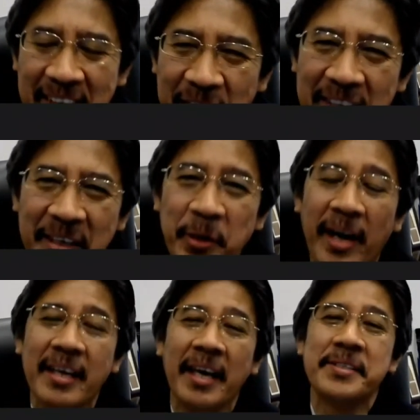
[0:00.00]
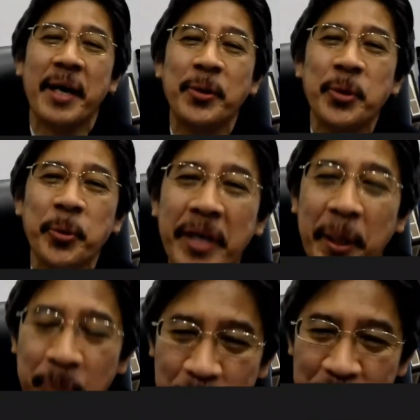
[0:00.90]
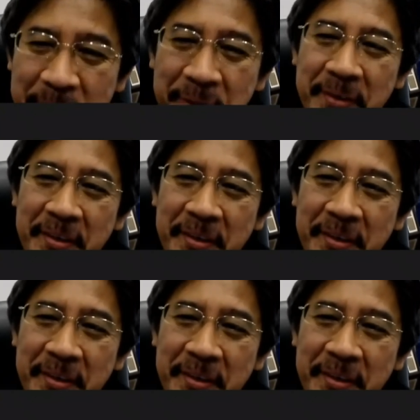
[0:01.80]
No, I guess you have to keep cool, you know,